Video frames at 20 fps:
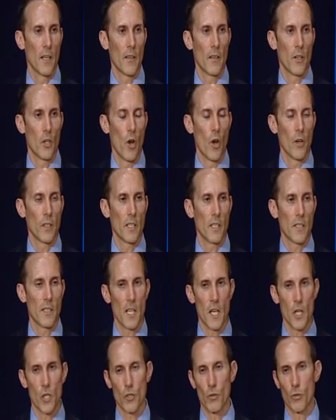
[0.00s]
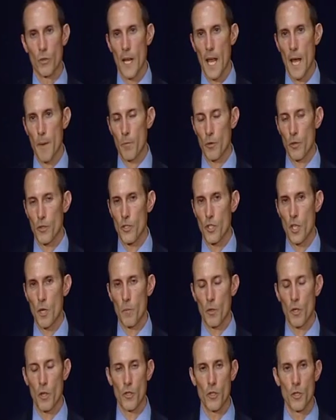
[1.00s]
the non-concessional cap on
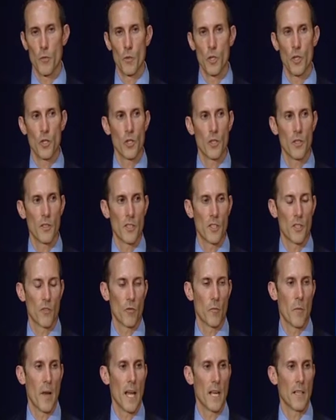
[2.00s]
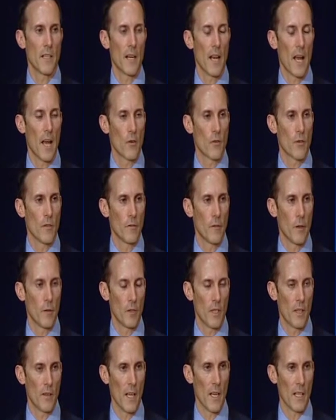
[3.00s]
super contributions has remained at
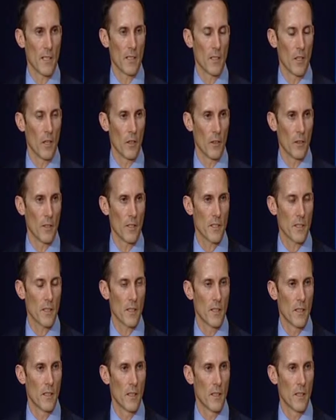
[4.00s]
$150,000.